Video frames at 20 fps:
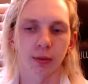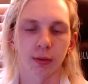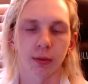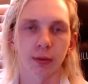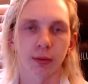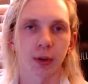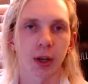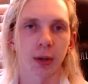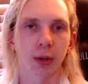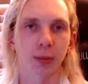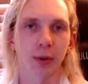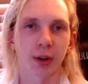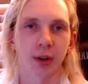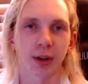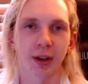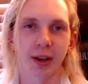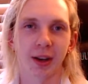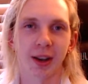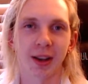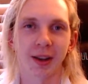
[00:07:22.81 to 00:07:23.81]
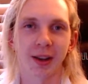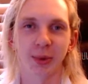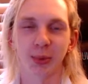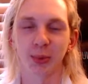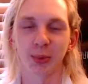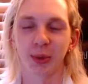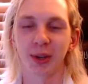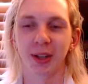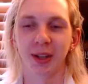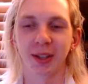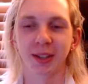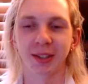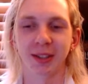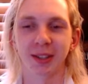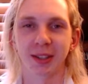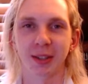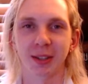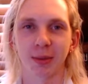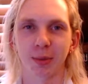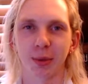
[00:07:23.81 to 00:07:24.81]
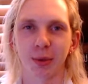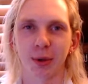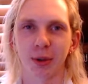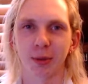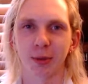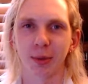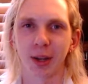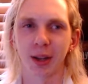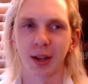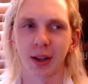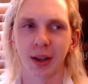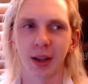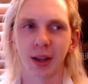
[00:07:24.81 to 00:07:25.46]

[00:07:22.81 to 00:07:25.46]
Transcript: frame rate really disappointed me.